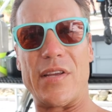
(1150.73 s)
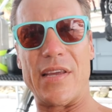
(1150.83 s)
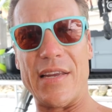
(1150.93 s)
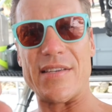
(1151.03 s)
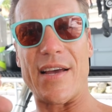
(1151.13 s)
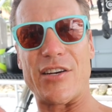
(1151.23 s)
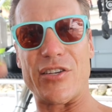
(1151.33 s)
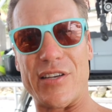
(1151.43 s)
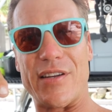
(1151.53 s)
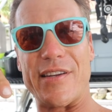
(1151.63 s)
he's
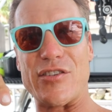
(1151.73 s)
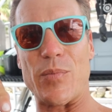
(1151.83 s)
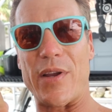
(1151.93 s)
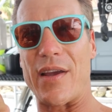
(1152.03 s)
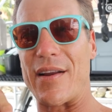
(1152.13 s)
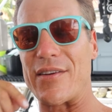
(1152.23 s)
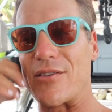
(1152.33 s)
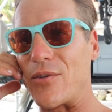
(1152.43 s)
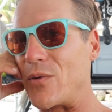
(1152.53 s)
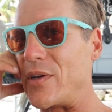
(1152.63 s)
actually a diesel mechanic,
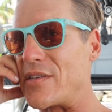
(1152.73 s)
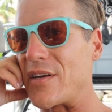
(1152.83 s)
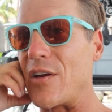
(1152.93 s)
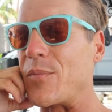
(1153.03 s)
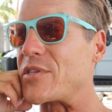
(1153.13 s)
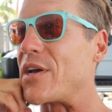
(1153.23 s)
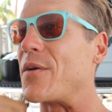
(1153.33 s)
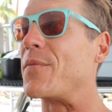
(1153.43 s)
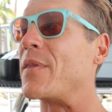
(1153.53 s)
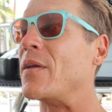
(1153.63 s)
so he's gonna help us
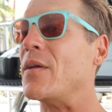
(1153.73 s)
out. So,